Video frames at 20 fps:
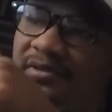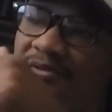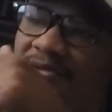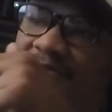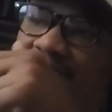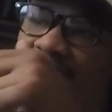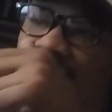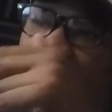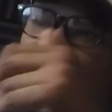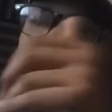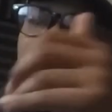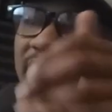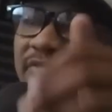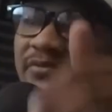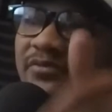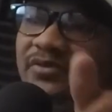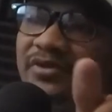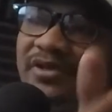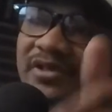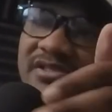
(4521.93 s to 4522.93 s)
So like when
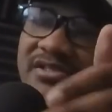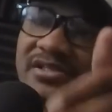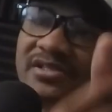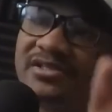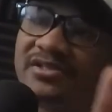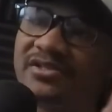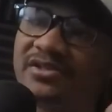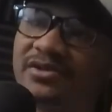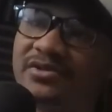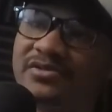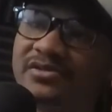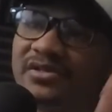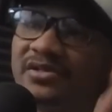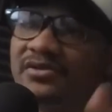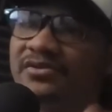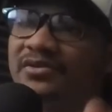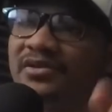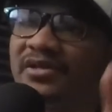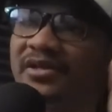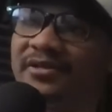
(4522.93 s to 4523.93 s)
he gets into those little
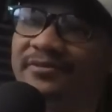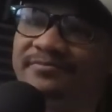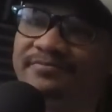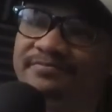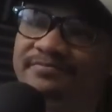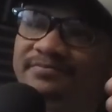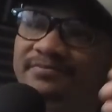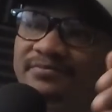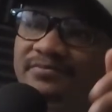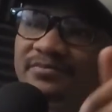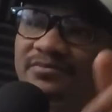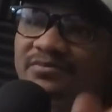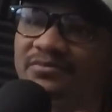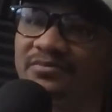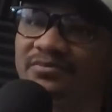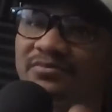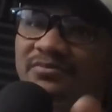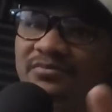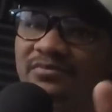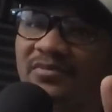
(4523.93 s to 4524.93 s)
like
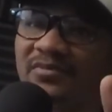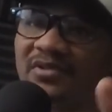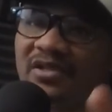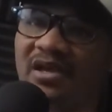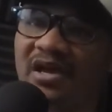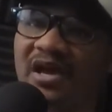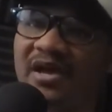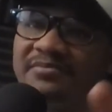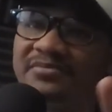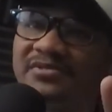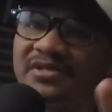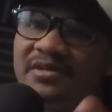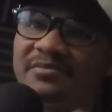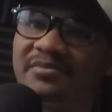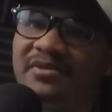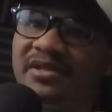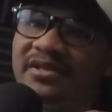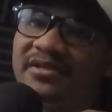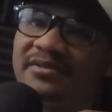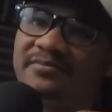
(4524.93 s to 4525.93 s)
hyped up
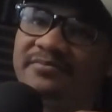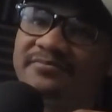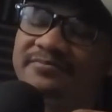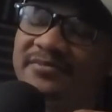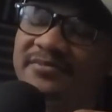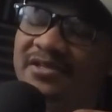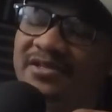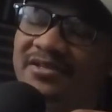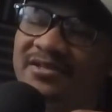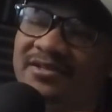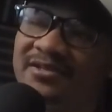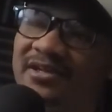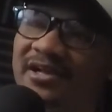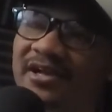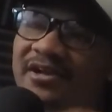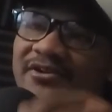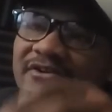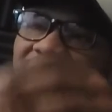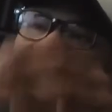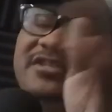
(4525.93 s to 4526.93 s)
like I don't
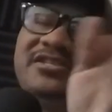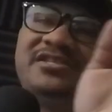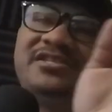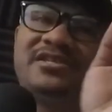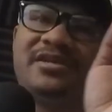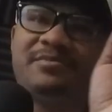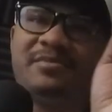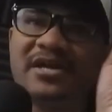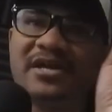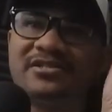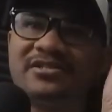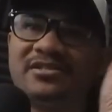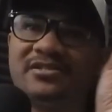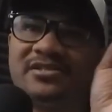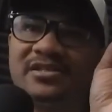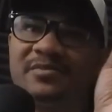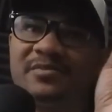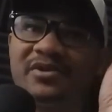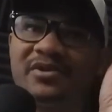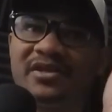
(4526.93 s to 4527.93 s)
know. I just imagine
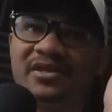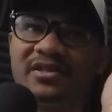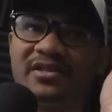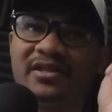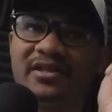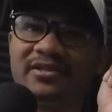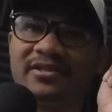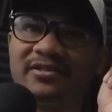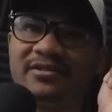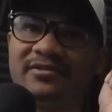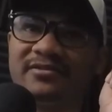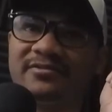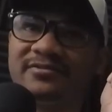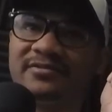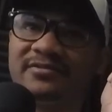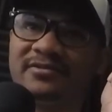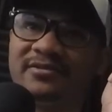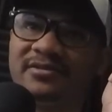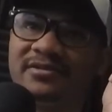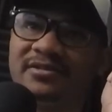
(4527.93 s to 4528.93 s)
somebody like
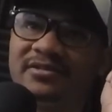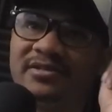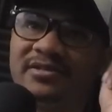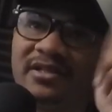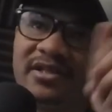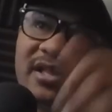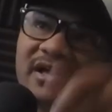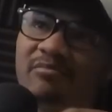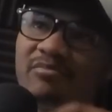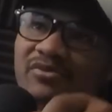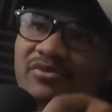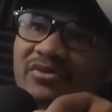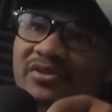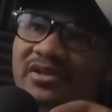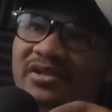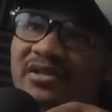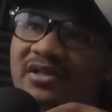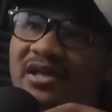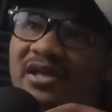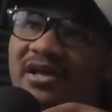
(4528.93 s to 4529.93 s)
got bullied a
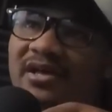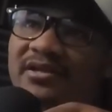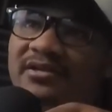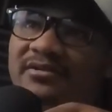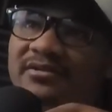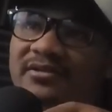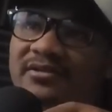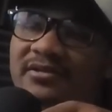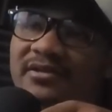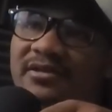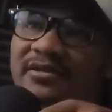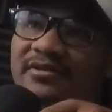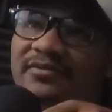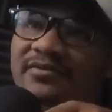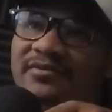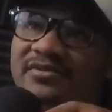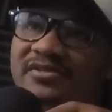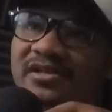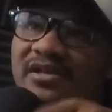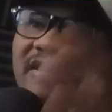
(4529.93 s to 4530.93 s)
lot and
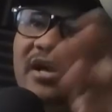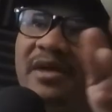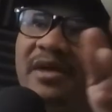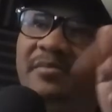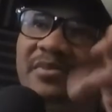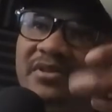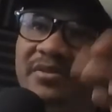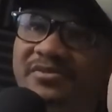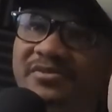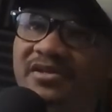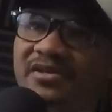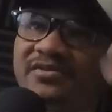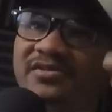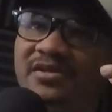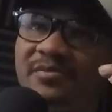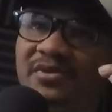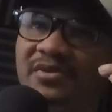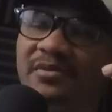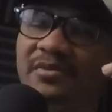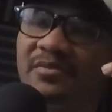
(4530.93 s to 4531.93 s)
was like hyping themselves up in
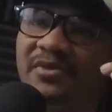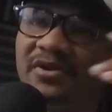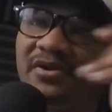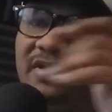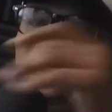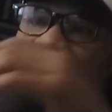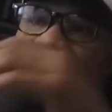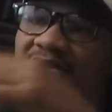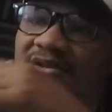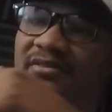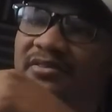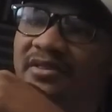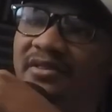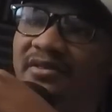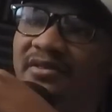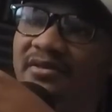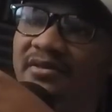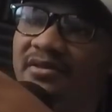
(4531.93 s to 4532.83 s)
the mirror kind of thing.